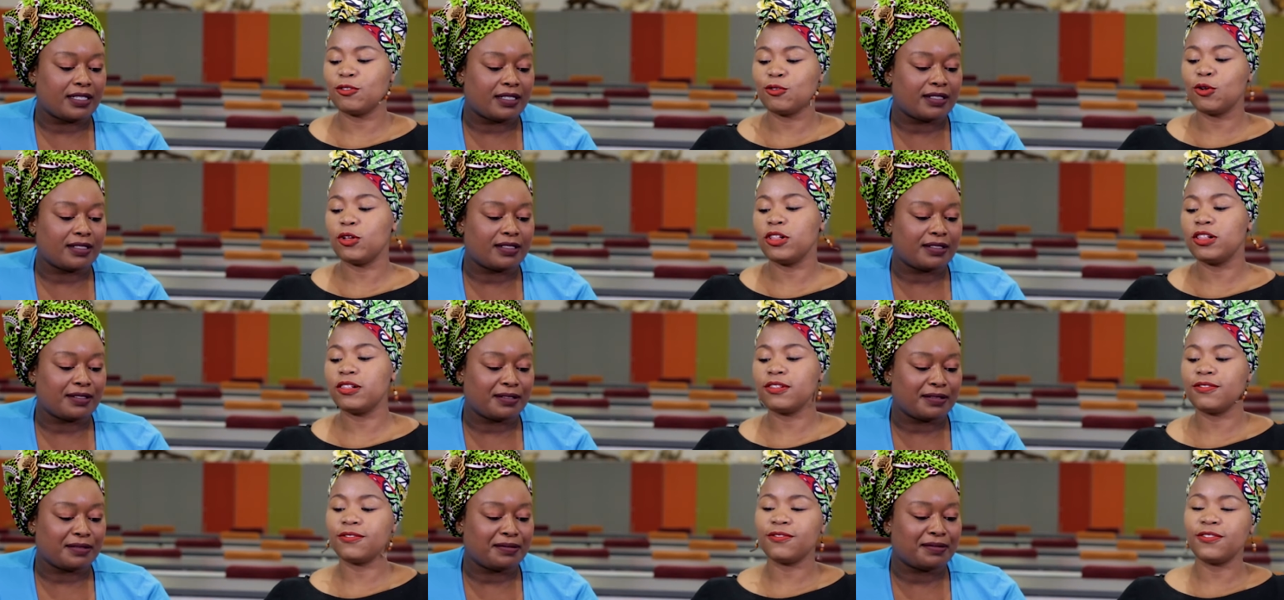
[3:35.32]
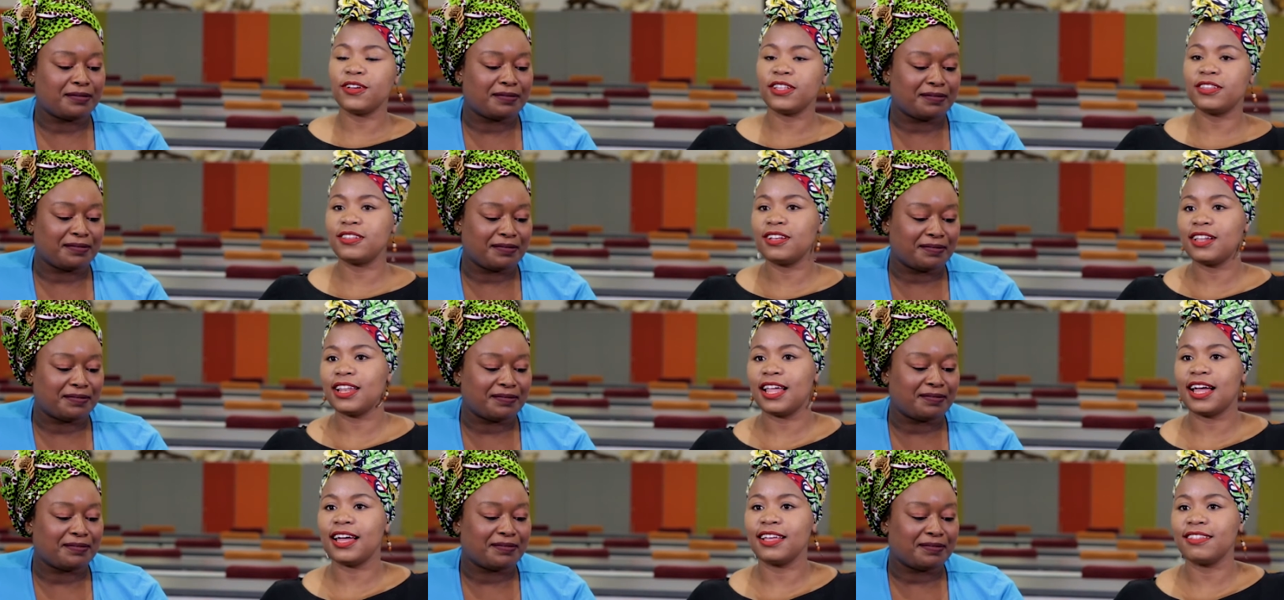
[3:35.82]
Speaker 1: soil mm.
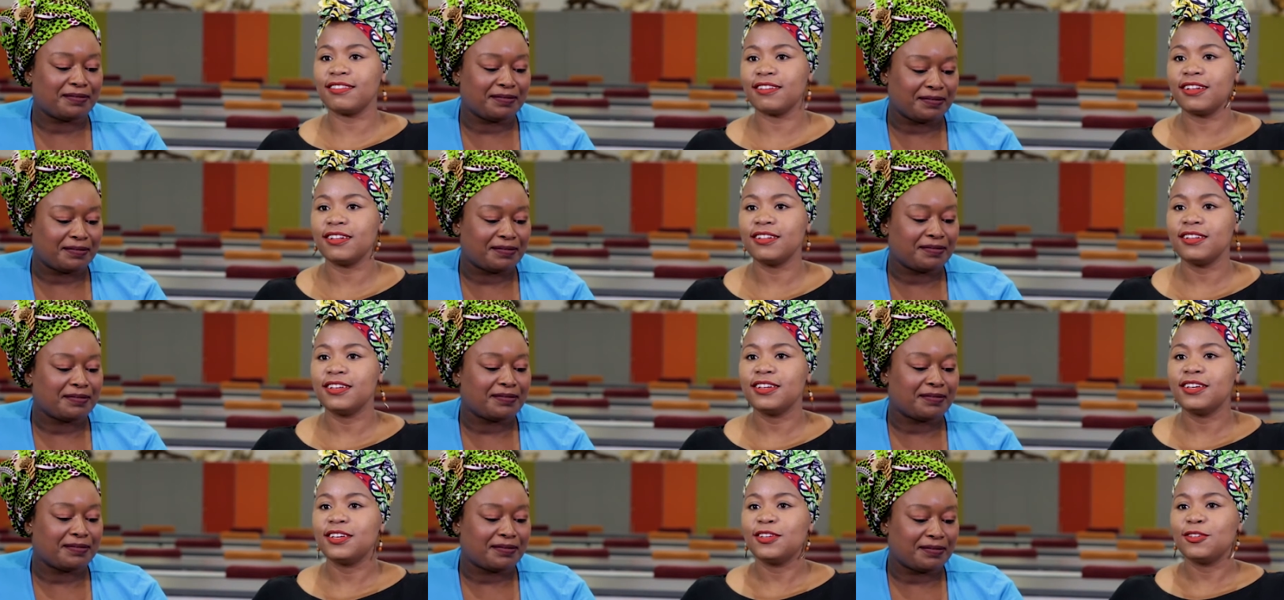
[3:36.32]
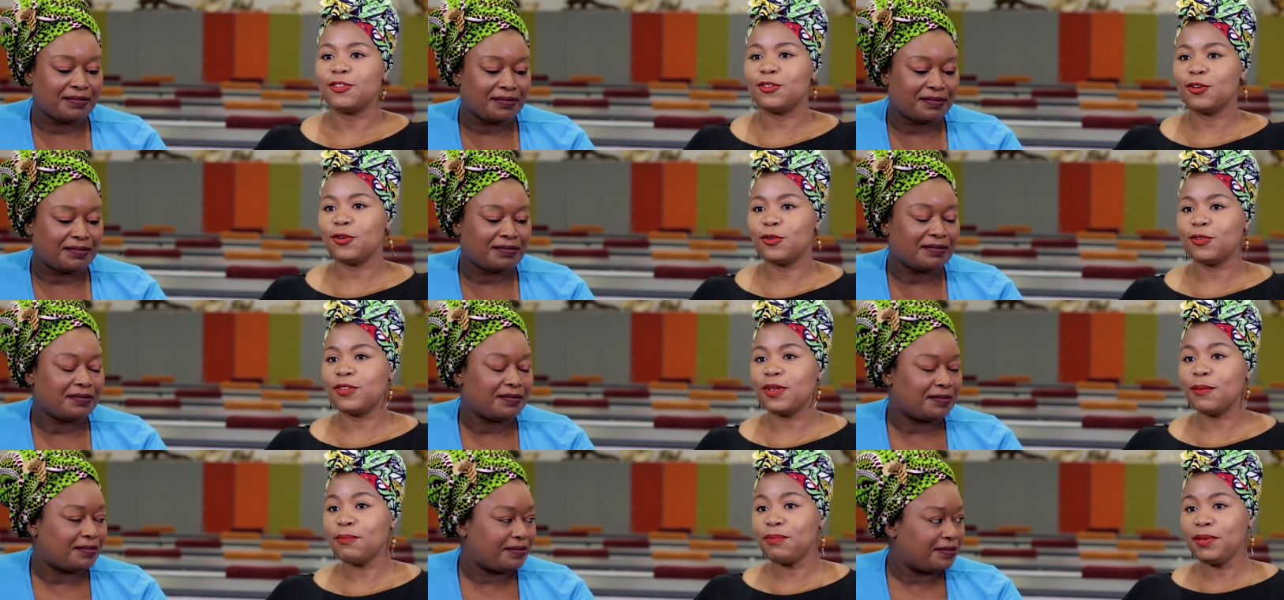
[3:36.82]
fertilizer.
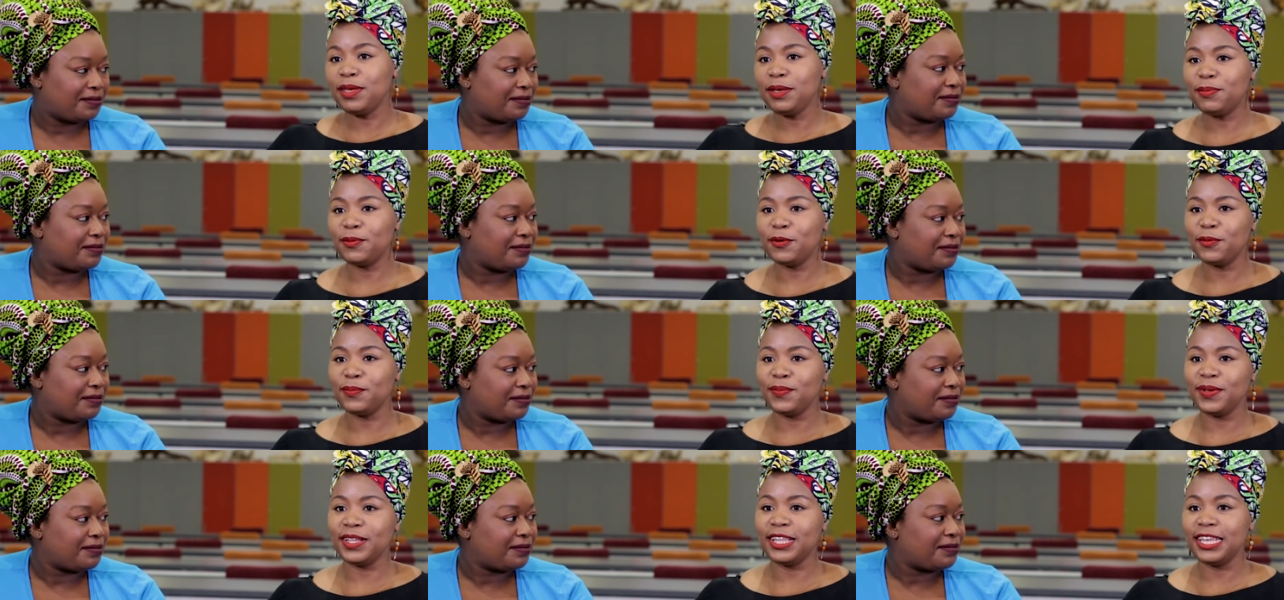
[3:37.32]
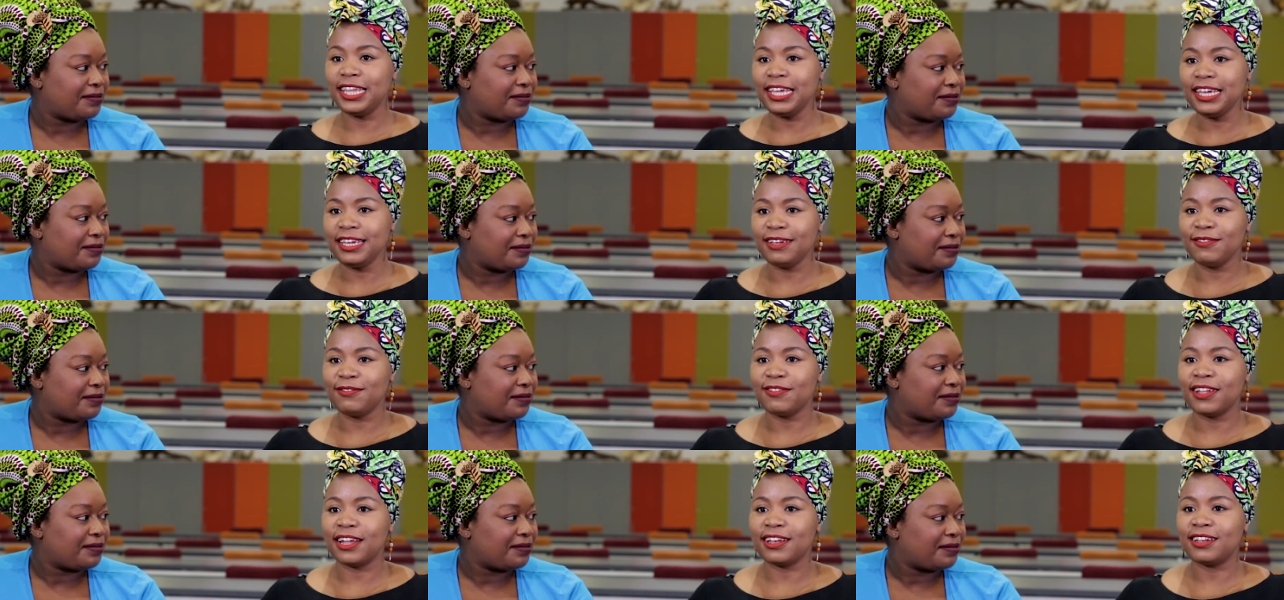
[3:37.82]
So some people
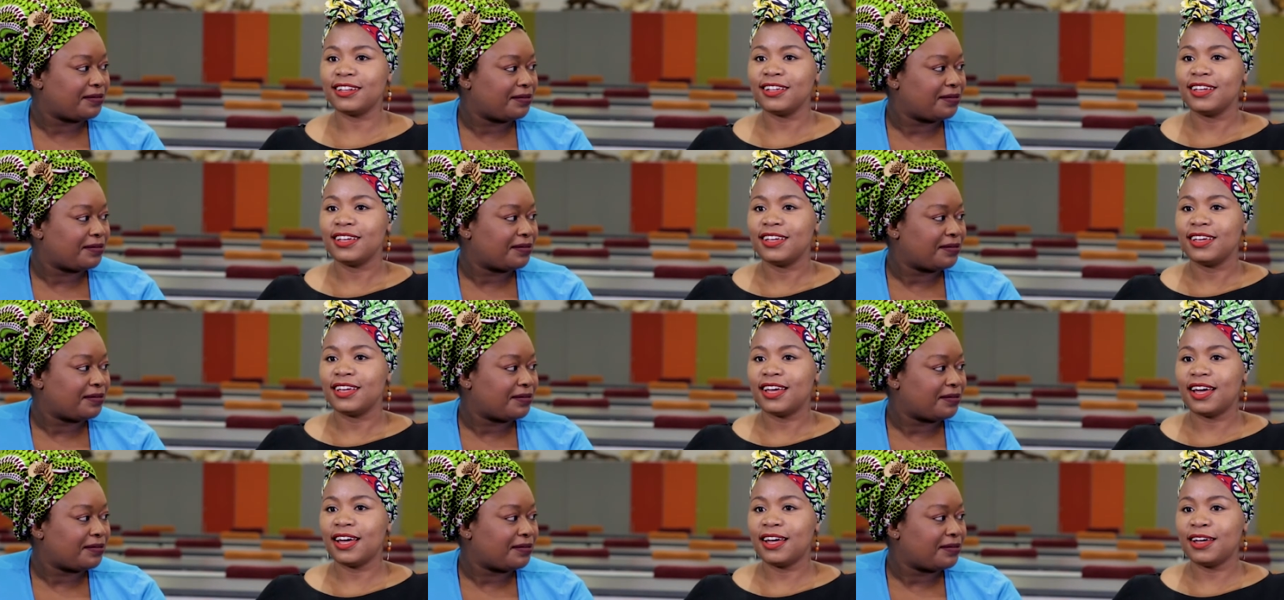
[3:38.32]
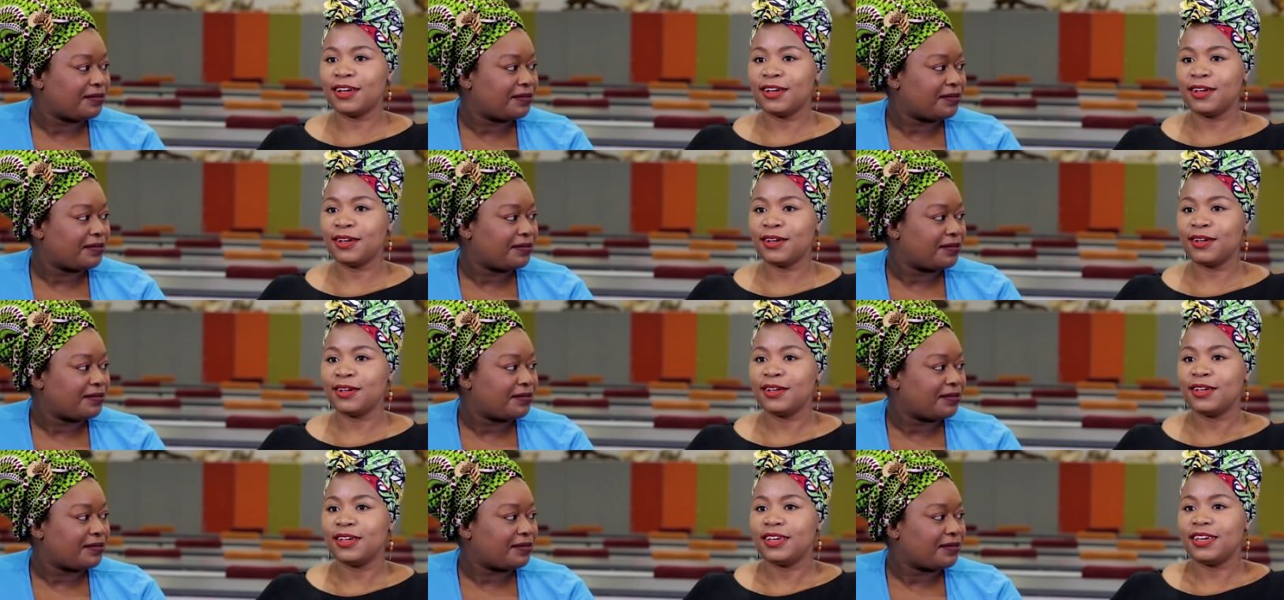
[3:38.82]
believe that
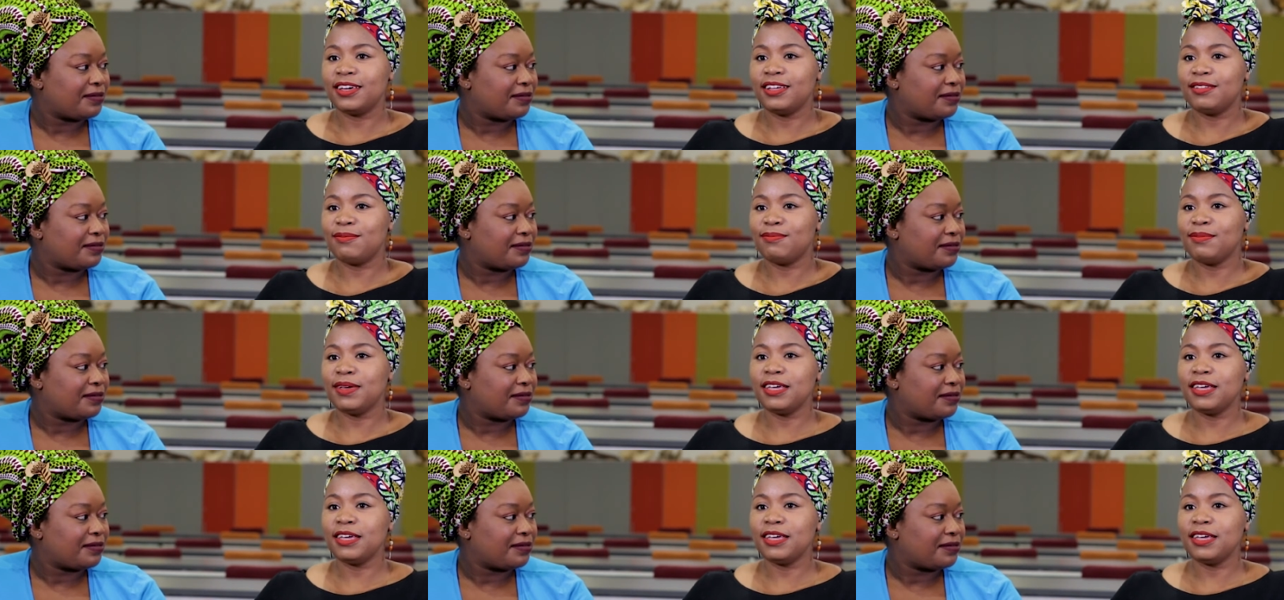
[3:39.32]
Uh, it